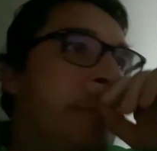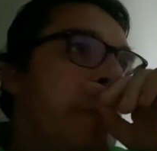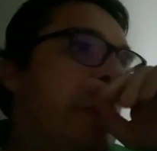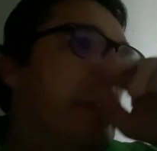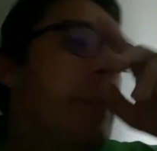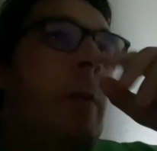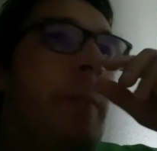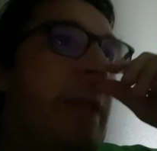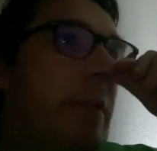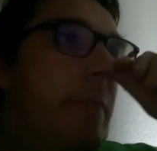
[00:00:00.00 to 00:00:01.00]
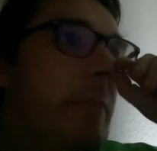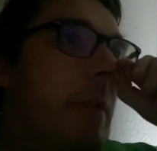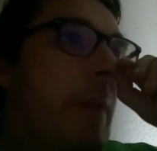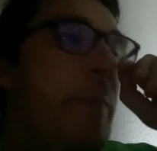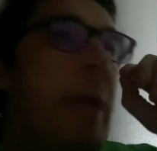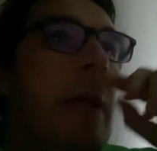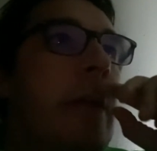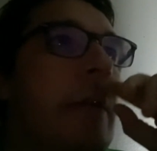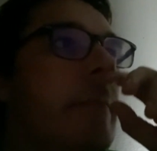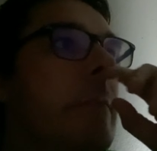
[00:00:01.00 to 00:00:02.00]
So there'd be a big
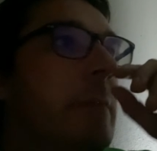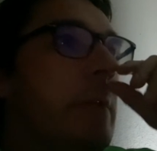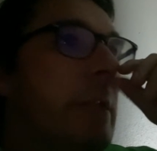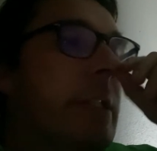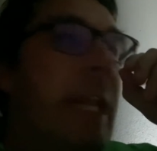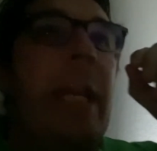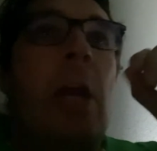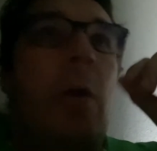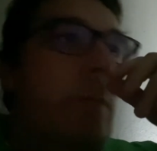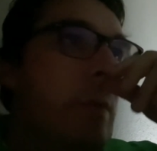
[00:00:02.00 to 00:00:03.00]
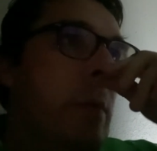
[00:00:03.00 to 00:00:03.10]
Latino